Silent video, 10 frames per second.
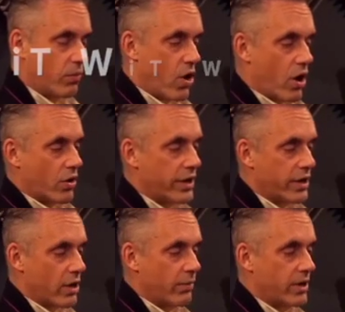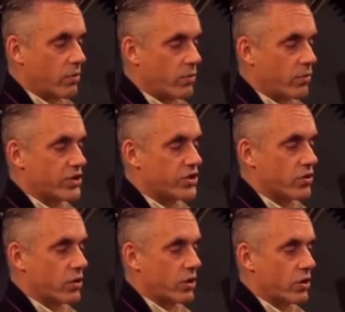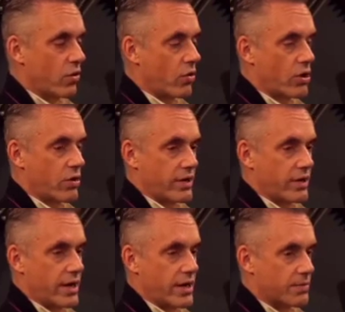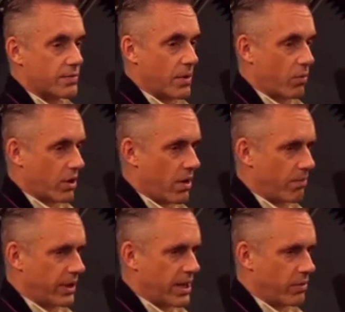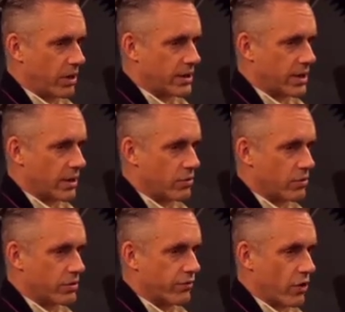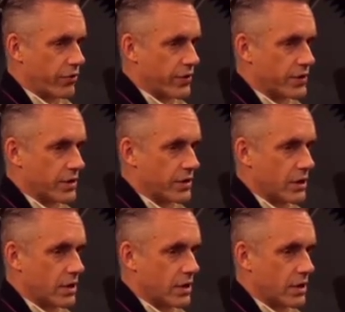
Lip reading: not only are we going to restore order and greatness, but we're going to bloody well tell you whose fault this is.